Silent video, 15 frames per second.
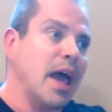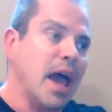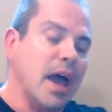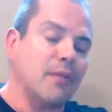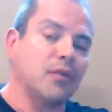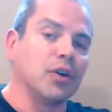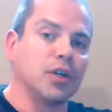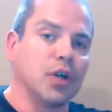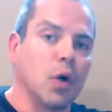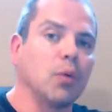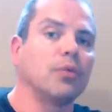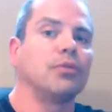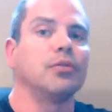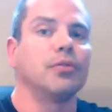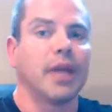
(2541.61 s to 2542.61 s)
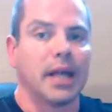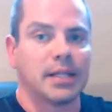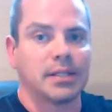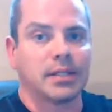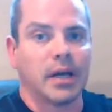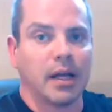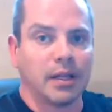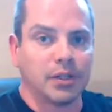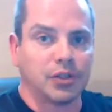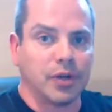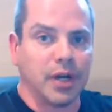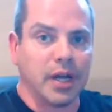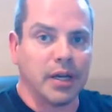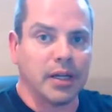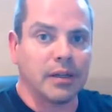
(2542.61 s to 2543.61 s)
after going through that style of
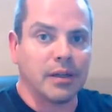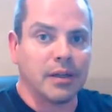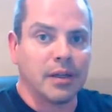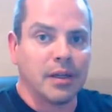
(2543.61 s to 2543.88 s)
training,